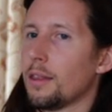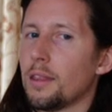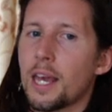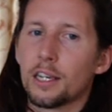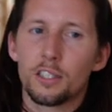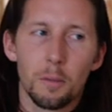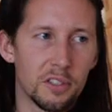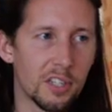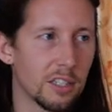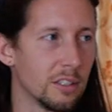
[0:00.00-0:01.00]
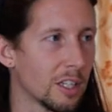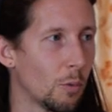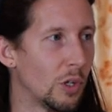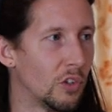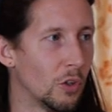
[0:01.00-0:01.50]
The next couple of sessions that
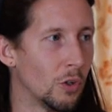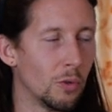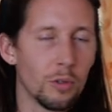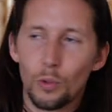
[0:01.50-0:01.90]
we do,